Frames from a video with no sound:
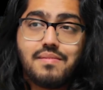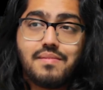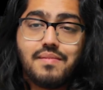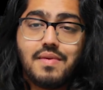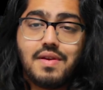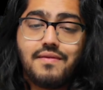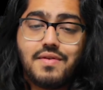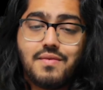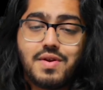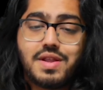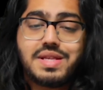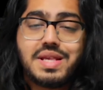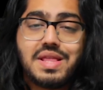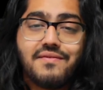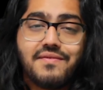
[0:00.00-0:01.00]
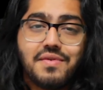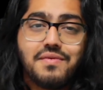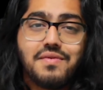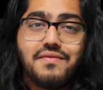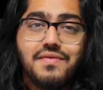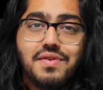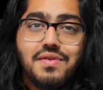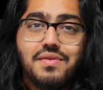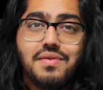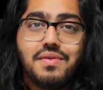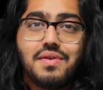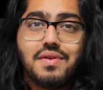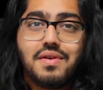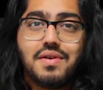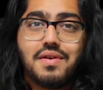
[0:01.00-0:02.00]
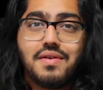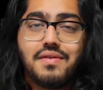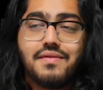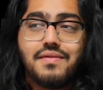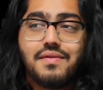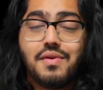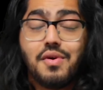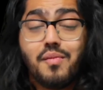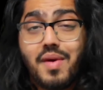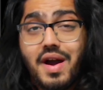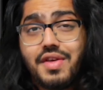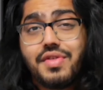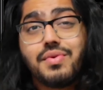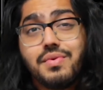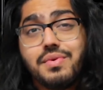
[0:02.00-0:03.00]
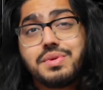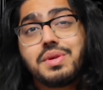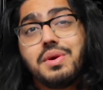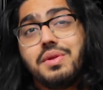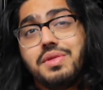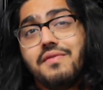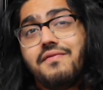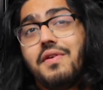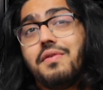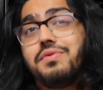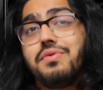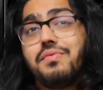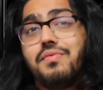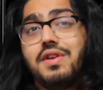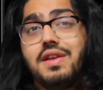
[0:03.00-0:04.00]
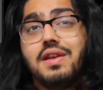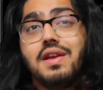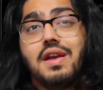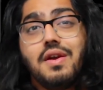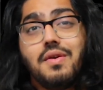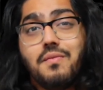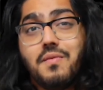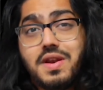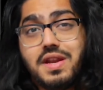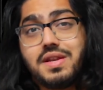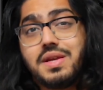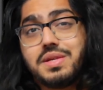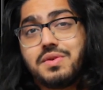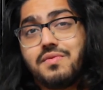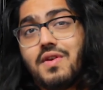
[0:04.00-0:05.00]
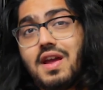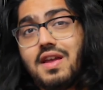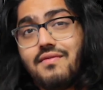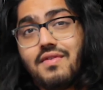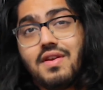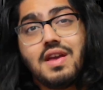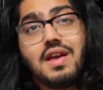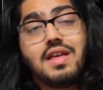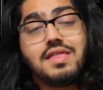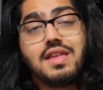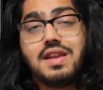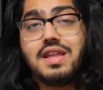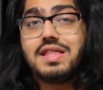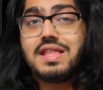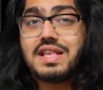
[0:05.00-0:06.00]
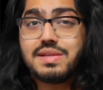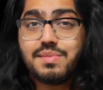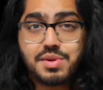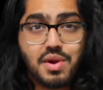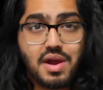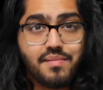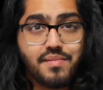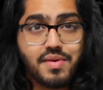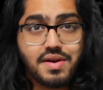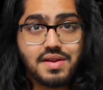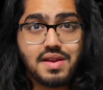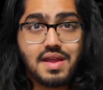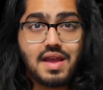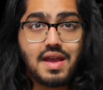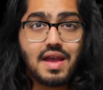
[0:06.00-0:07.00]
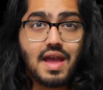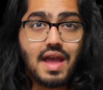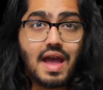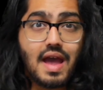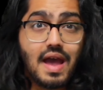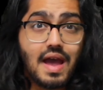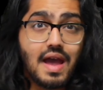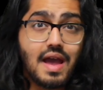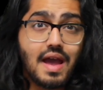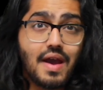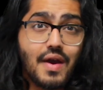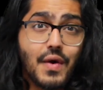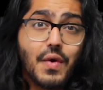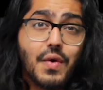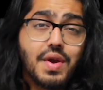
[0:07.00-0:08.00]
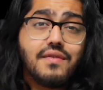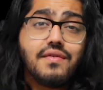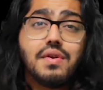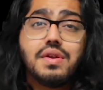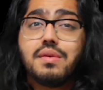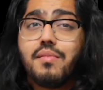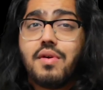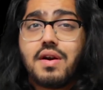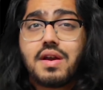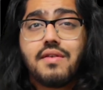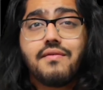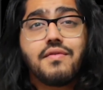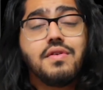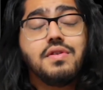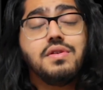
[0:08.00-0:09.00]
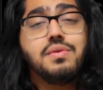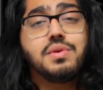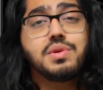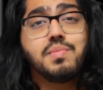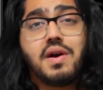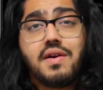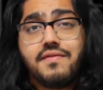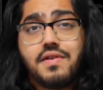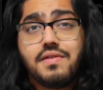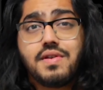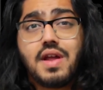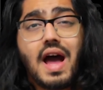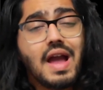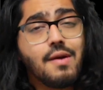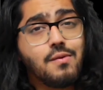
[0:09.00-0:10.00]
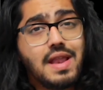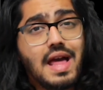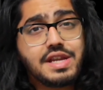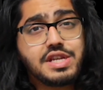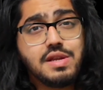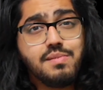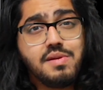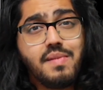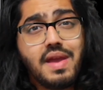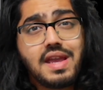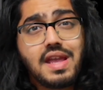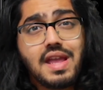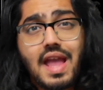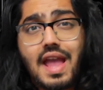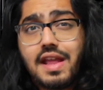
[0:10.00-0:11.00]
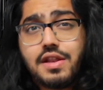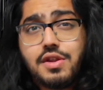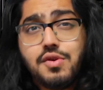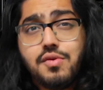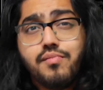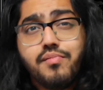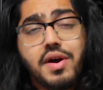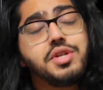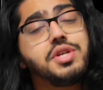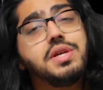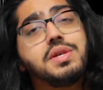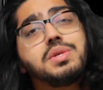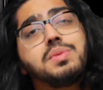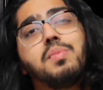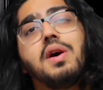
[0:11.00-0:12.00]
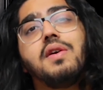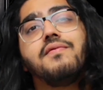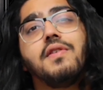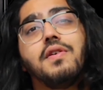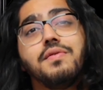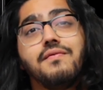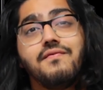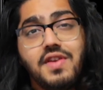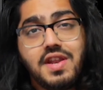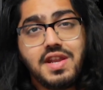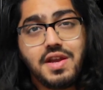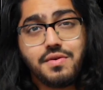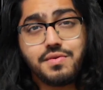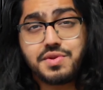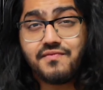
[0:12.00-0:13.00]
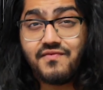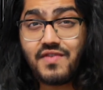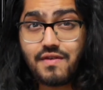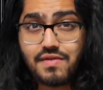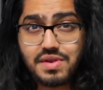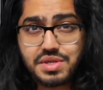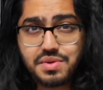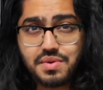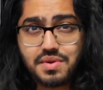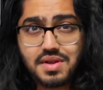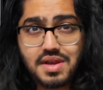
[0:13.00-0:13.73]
if you want to see the full review of or my thoughts on the Fold 3 when it does arrive, then hit that subscribe button. Or if you're in the market for a new smartphone, I will actually be making a new budget smartphone videos very soon.